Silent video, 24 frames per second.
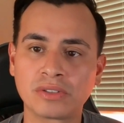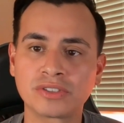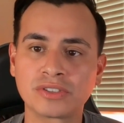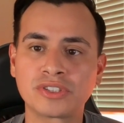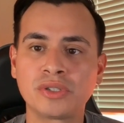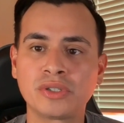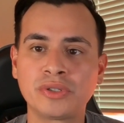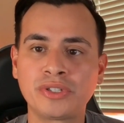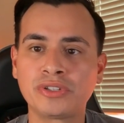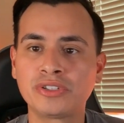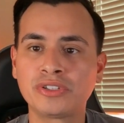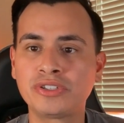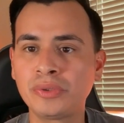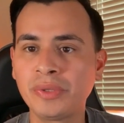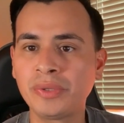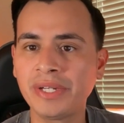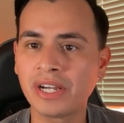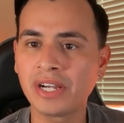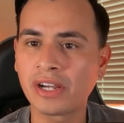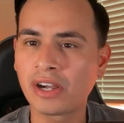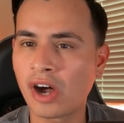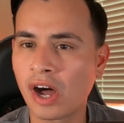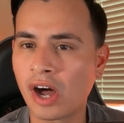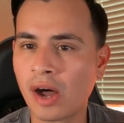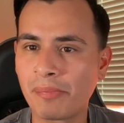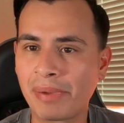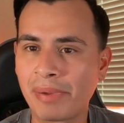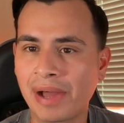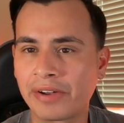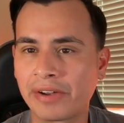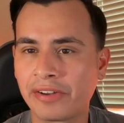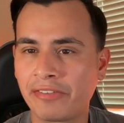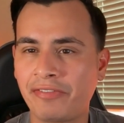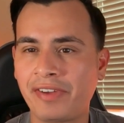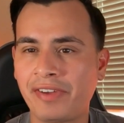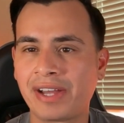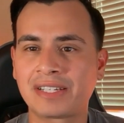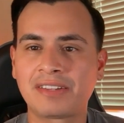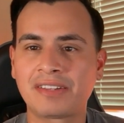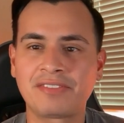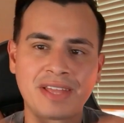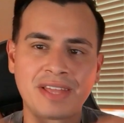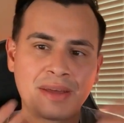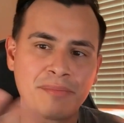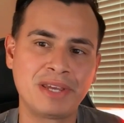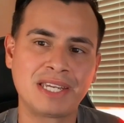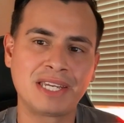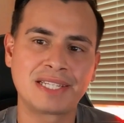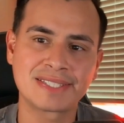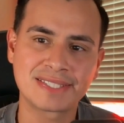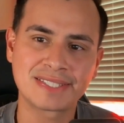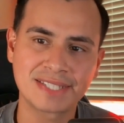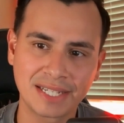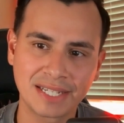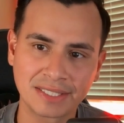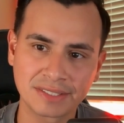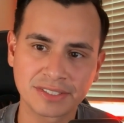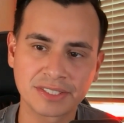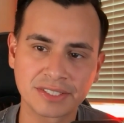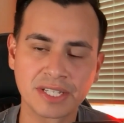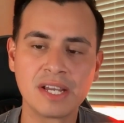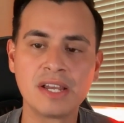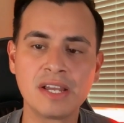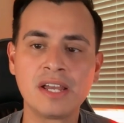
So you're doing a compound effect, if that makes sense.